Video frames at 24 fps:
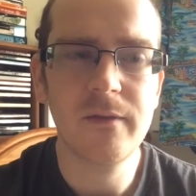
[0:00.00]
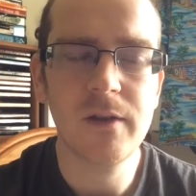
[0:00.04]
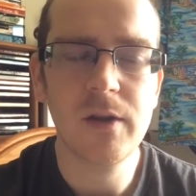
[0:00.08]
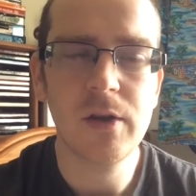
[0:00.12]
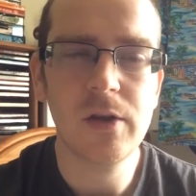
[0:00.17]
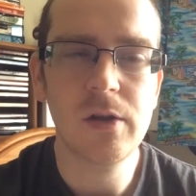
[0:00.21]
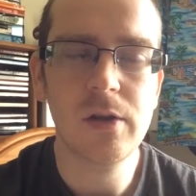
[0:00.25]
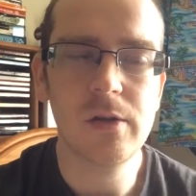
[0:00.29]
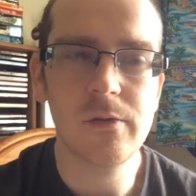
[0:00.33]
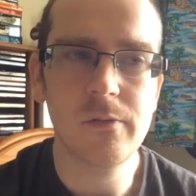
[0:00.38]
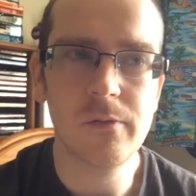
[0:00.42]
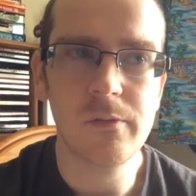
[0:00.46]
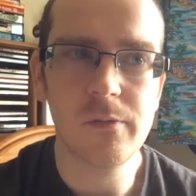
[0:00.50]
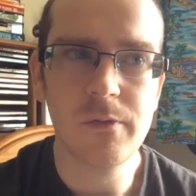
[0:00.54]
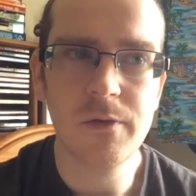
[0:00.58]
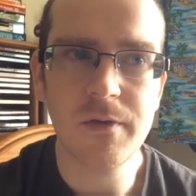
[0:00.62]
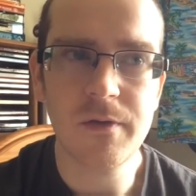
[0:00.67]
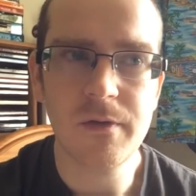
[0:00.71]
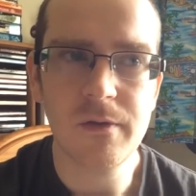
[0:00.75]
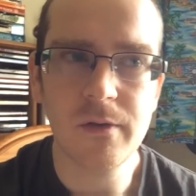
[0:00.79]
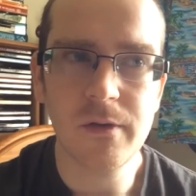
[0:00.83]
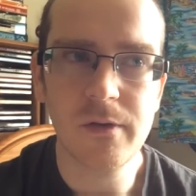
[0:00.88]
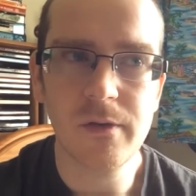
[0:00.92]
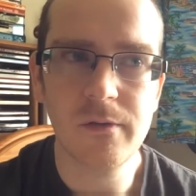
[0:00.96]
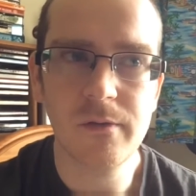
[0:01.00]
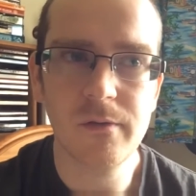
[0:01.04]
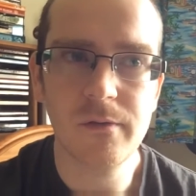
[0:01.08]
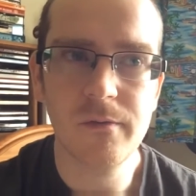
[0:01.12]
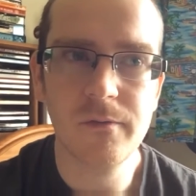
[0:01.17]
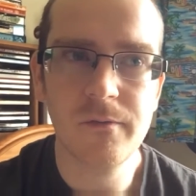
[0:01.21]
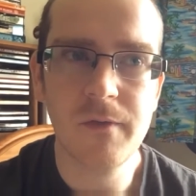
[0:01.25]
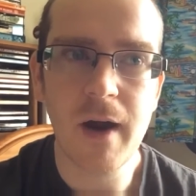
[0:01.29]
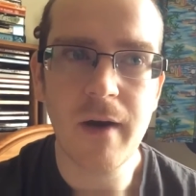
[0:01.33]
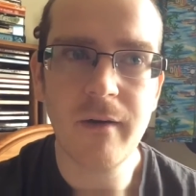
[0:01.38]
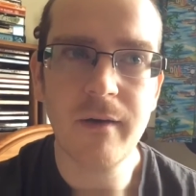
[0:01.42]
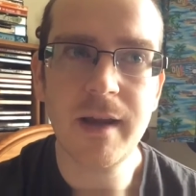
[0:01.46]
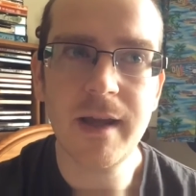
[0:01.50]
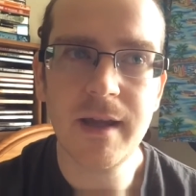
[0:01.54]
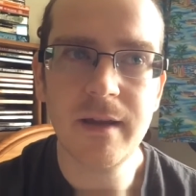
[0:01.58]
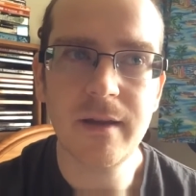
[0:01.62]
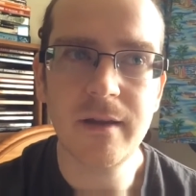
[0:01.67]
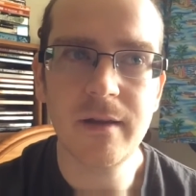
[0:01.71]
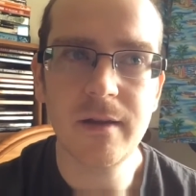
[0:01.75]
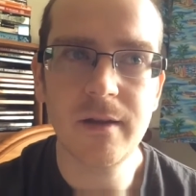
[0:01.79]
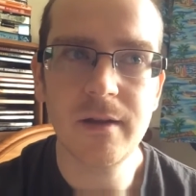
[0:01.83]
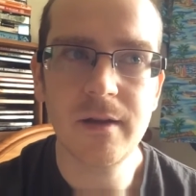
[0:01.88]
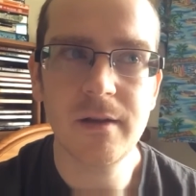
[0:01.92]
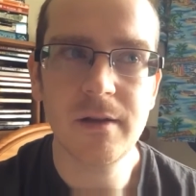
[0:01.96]
know,
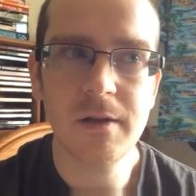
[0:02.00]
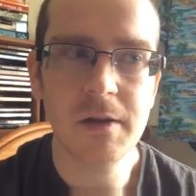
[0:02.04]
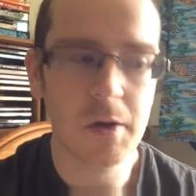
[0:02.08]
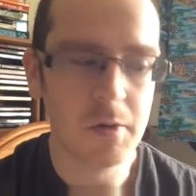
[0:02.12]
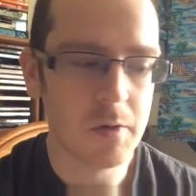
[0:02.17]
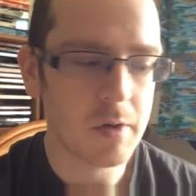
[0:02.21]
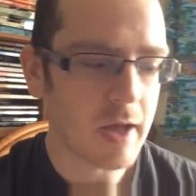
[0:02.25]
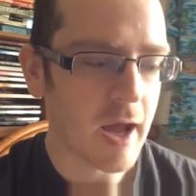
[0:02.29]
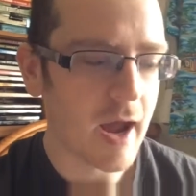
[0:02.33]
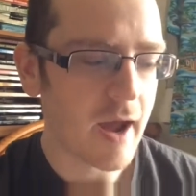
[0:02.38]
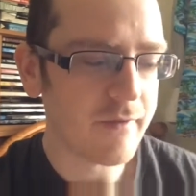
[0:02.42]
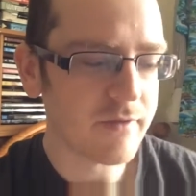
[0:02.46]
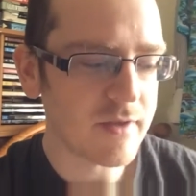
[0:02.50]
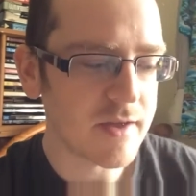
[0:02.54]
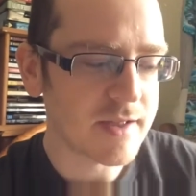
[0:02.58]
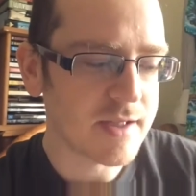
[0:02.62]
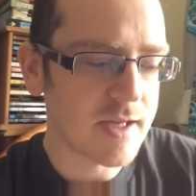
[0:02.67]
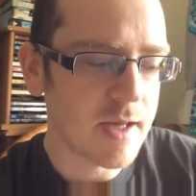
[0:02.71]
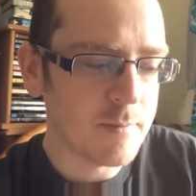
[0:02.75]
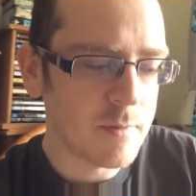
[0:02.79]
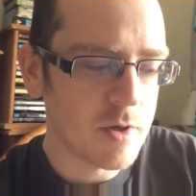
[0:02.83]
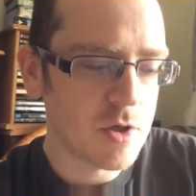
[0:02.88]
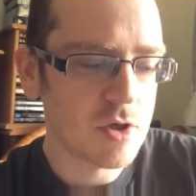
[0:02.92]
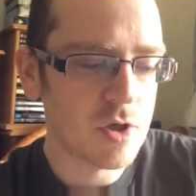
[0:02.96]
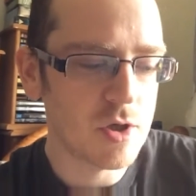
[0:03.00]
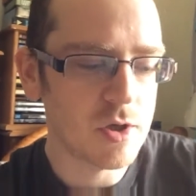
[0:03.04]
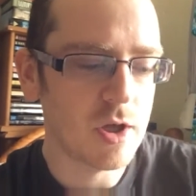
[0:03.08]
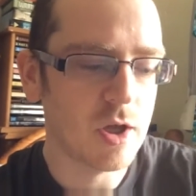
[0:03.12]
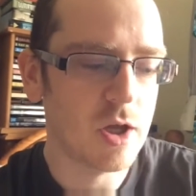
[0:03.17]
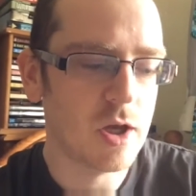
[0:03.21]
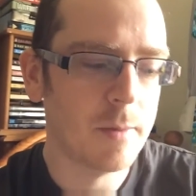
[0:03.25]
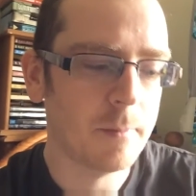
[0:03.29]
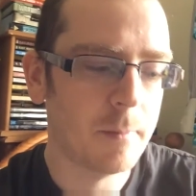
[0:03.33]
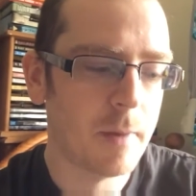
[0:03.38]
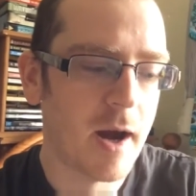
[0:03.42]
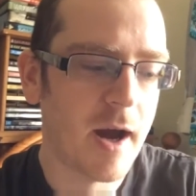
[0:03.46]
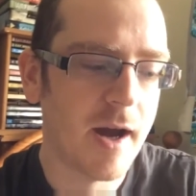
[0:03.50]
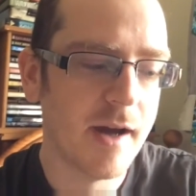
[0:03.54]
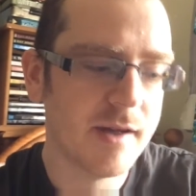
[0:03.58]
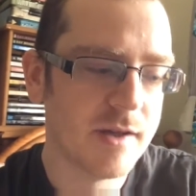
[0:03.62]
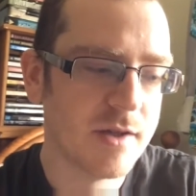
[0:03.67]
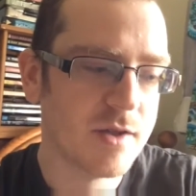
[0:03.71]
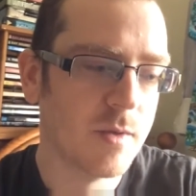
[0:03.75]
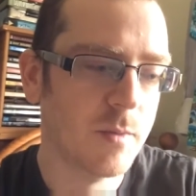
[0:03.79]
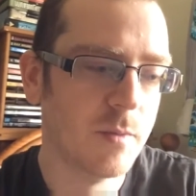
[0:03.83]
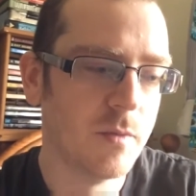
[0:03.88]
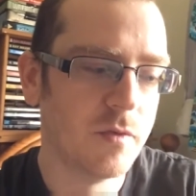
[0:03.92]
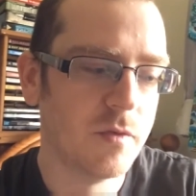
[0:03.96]
very, you know, you have this image that you're going to buy
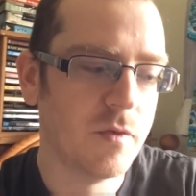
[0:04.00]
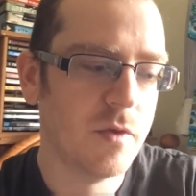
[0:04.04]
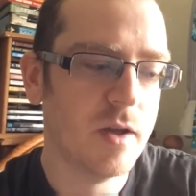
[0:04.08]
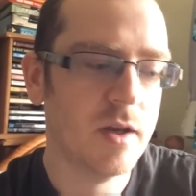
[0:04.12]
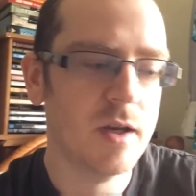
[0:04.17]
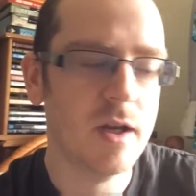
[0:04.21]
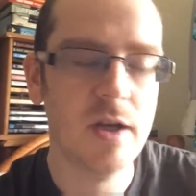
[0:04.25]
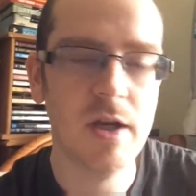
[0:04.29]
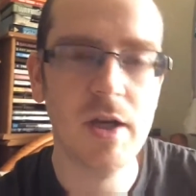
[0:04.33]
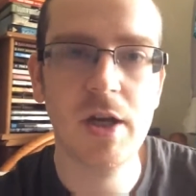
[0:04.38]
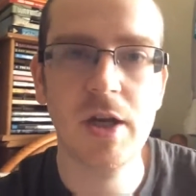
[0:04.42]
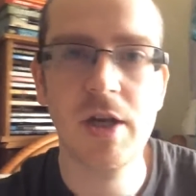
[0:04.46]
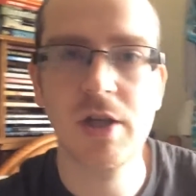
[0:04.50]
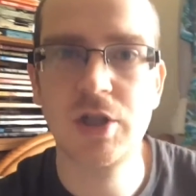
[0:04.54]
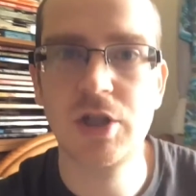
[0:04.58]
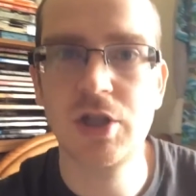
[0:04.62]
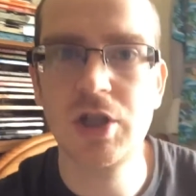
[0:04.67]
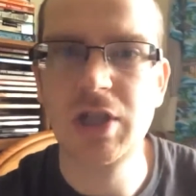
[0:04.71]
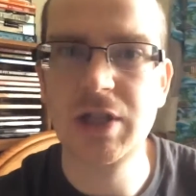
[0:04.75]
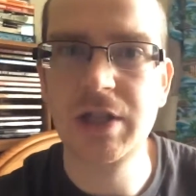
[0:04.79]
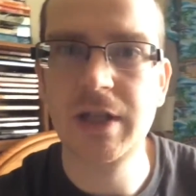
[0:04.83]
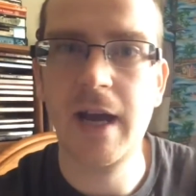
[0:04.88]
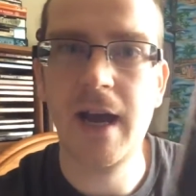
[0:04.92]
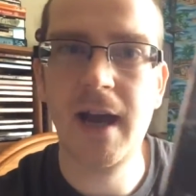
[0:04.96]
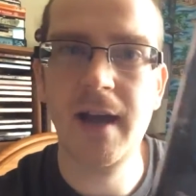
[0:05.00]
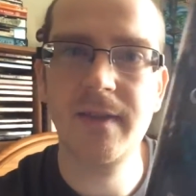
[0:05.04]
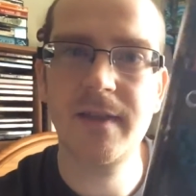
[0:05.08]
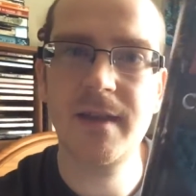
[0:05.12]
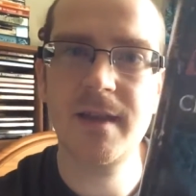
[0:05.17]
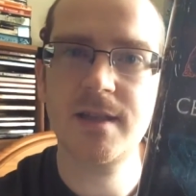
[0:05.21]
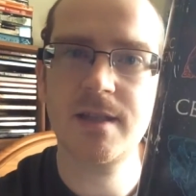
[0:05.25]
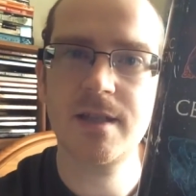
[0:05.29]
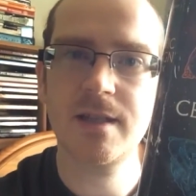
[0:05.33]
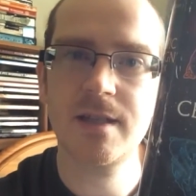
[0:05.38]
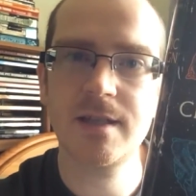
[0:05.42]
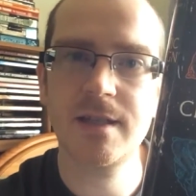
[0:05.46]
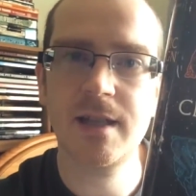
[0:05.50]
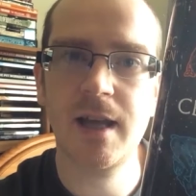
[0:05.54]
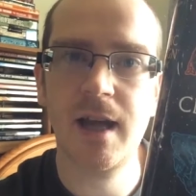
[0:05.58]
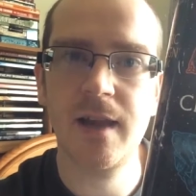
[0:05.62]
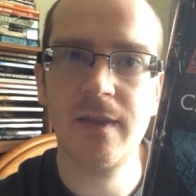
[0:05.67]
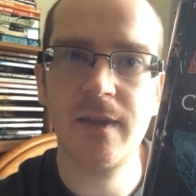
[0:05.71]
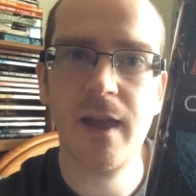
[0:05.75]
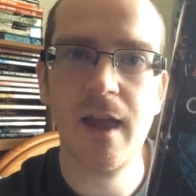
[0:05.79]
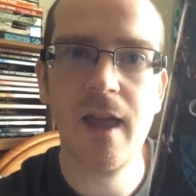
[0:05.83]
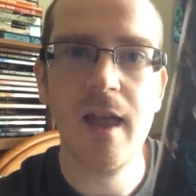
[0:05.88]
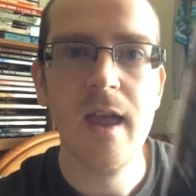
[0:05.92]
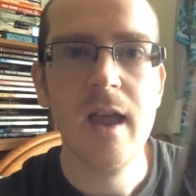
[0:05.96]
something and you're going to design this and
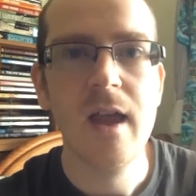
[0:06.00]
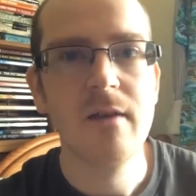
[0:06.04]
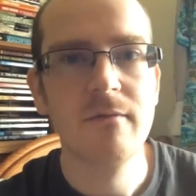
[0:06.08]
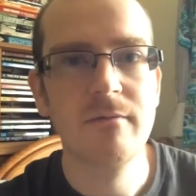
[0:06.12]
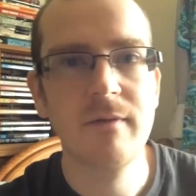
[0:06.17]
design that.